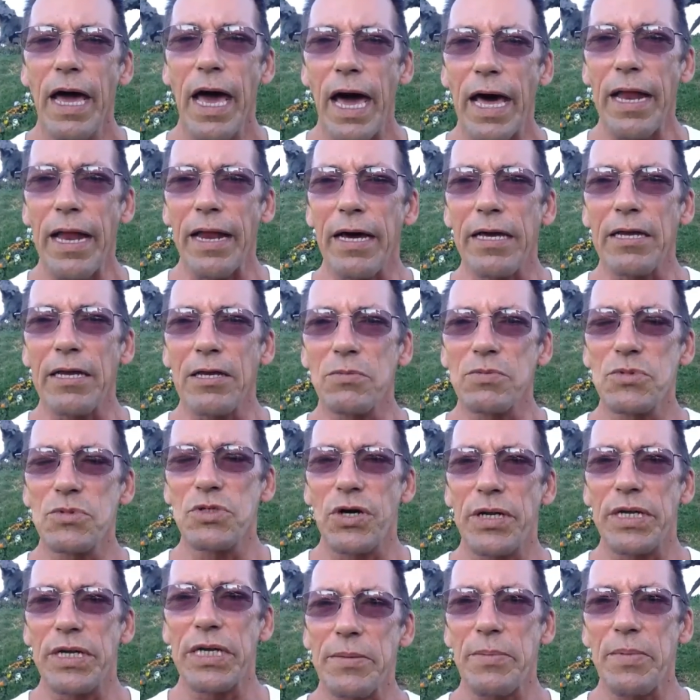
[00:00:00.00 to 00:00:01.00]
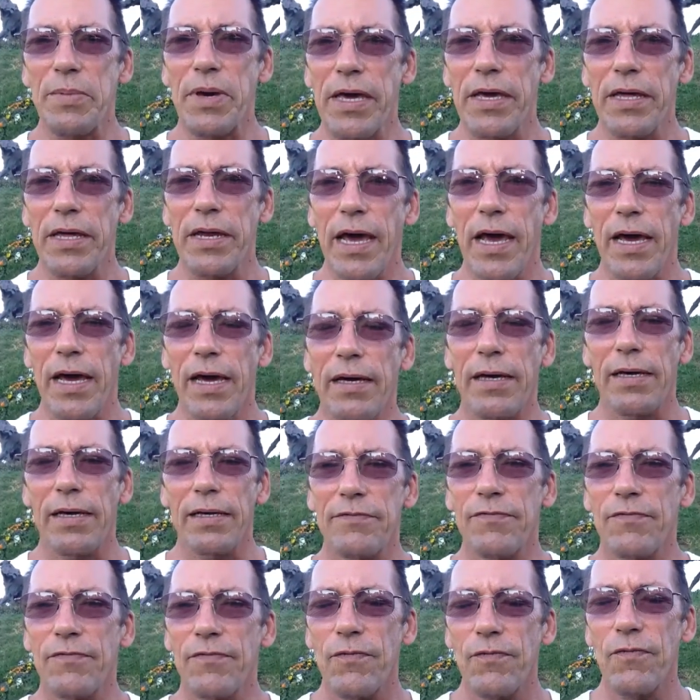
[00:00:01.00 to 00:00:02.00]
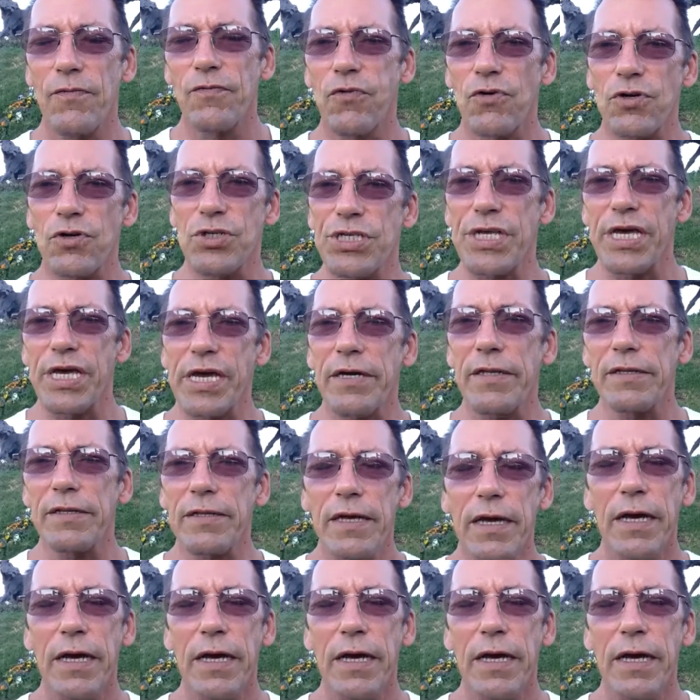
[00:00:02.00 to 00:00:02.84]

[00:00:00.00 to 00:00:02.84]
at items on eBay and at, for sale.